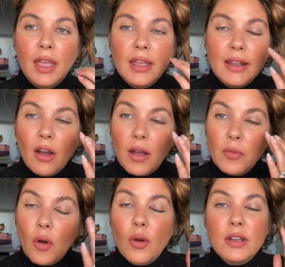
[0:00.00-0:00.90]
Now
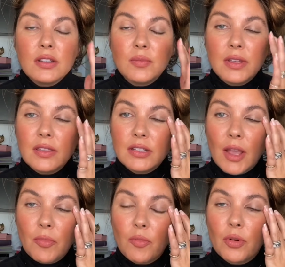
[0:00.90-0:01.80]
I'm going to be the
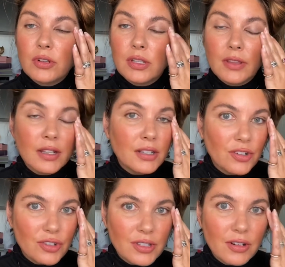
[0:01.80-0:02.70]
type of person that
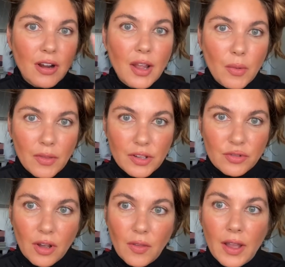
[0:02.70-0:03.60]
touches their eye while they
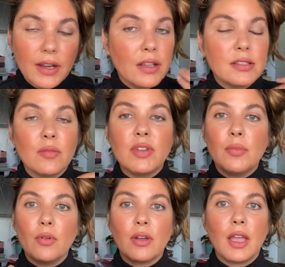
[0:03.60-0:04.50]
draw a line. Some
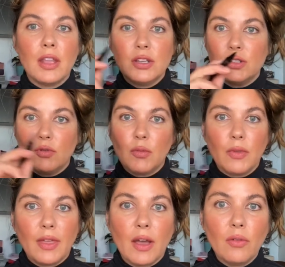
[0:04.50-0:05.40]
people can do it
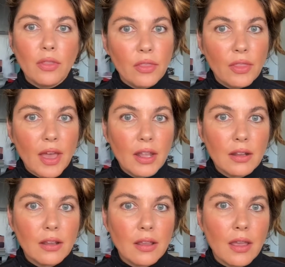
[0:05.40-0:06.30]
without that
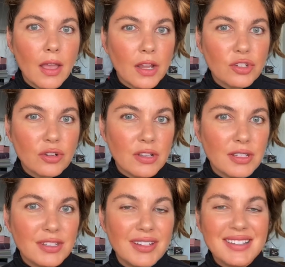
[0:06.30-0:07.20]
extra
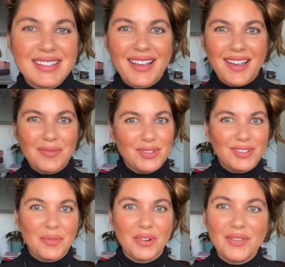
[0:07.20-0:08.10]
assistance. I'm just
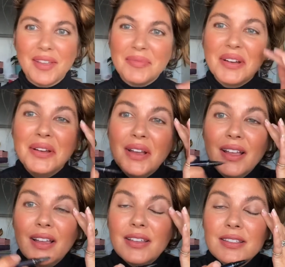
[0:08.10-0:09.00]
not one of them.
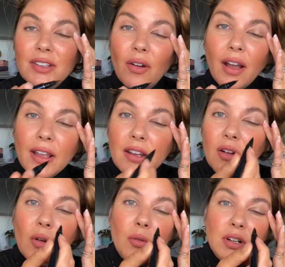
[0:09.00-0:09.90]
So I know
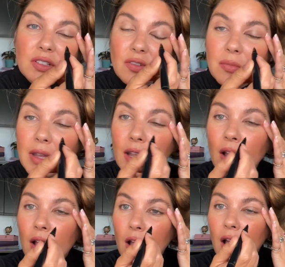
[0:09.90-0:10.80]
what works for me.
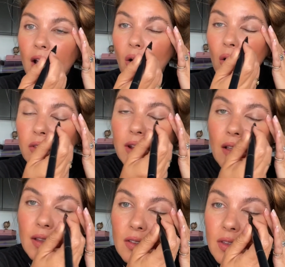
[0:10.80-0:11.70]
I hold it
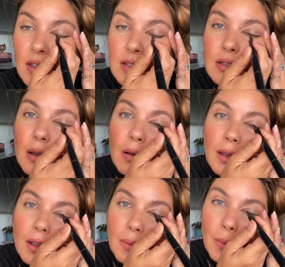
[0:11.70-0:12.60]
out like this,
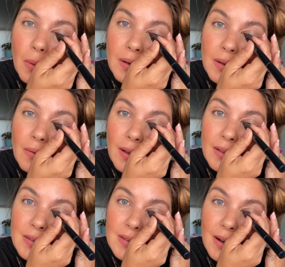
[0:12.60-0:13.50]
and I'm going to go ahead
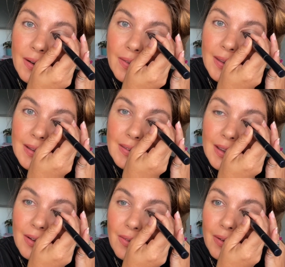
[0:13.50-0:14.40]
and start on the
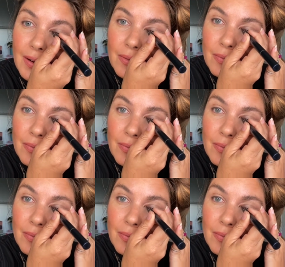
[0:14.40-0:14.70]
inside corner.